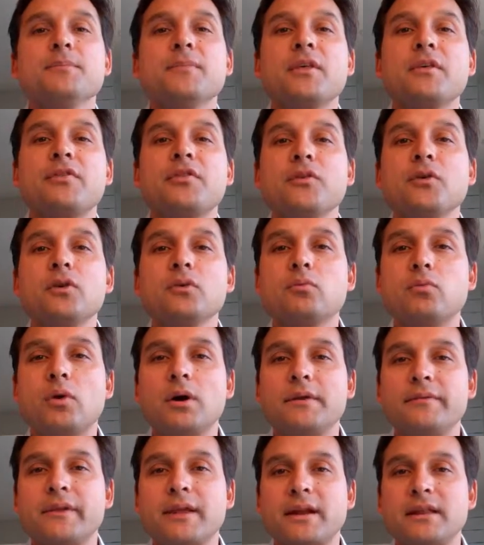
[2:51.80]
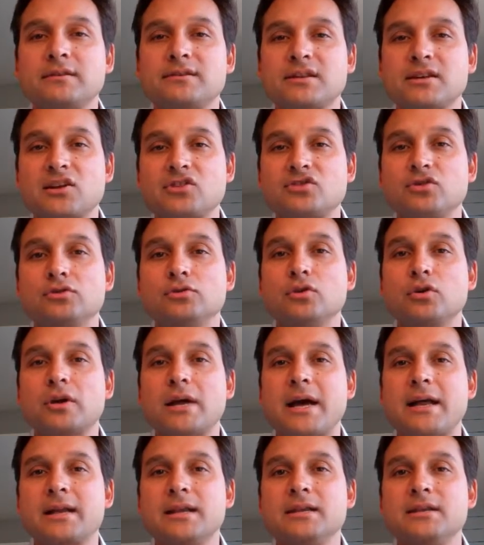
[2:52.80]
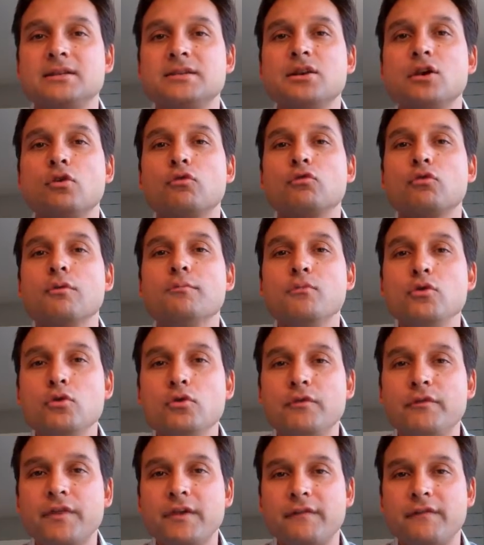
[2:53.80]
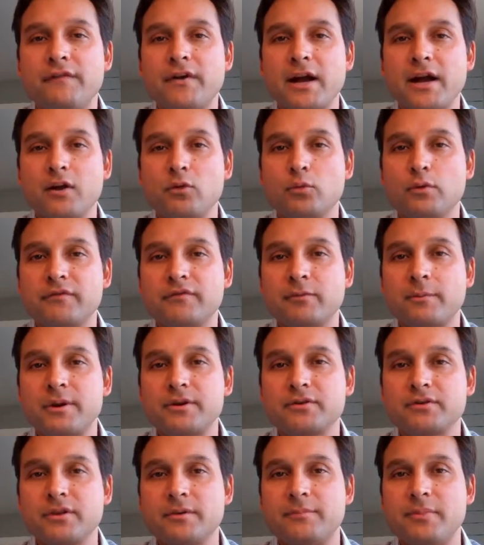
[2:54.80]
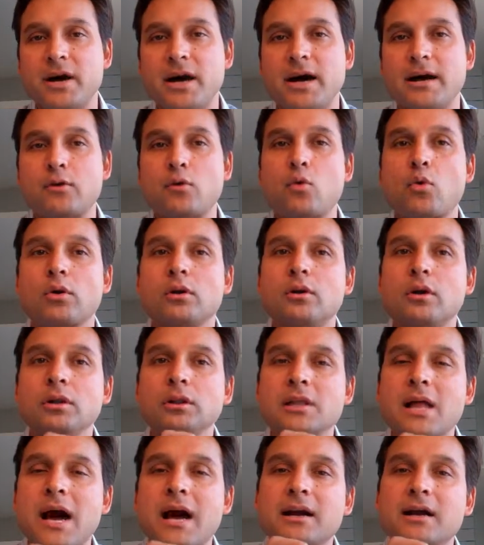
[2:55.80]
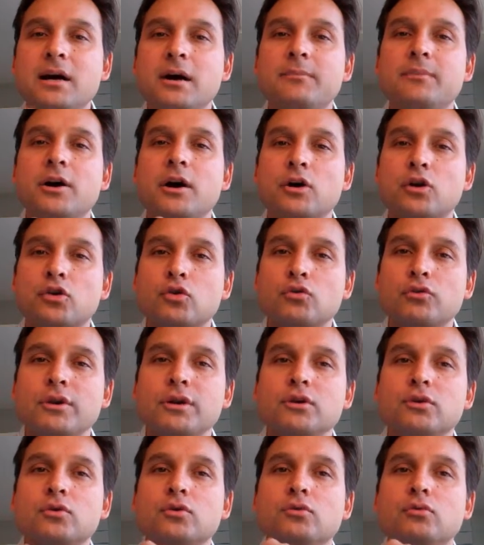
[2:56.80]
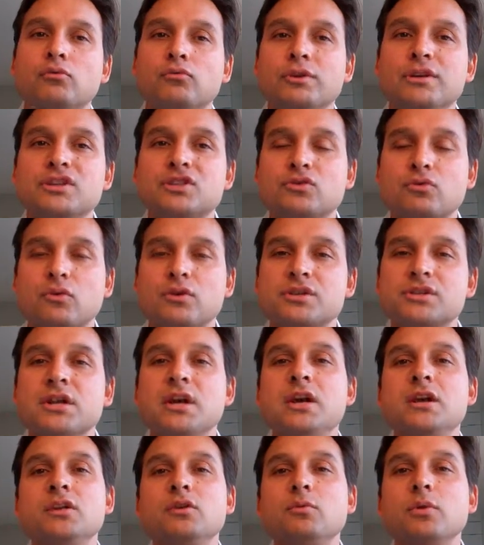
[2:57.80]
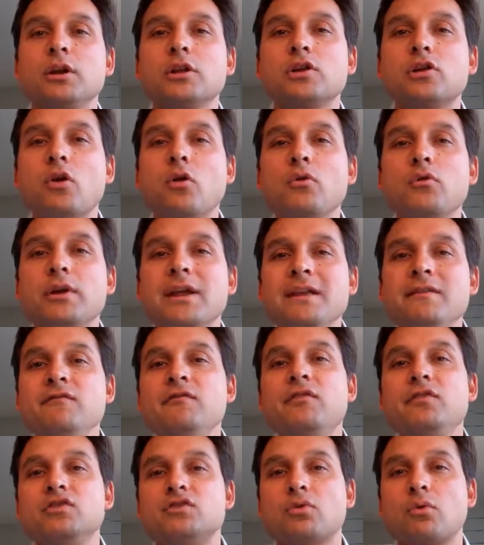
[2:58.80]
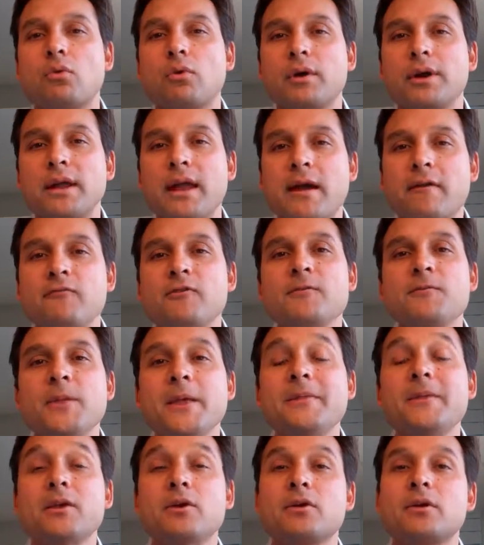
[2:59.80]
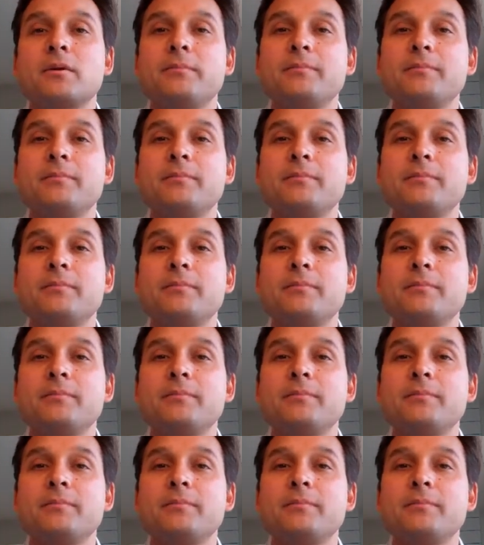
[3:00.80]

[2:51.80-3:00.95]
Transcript: The third one that I'd suggest you look at is remove the firewood from under the pot, or lock up a critical resource. You want to go inventory everything that your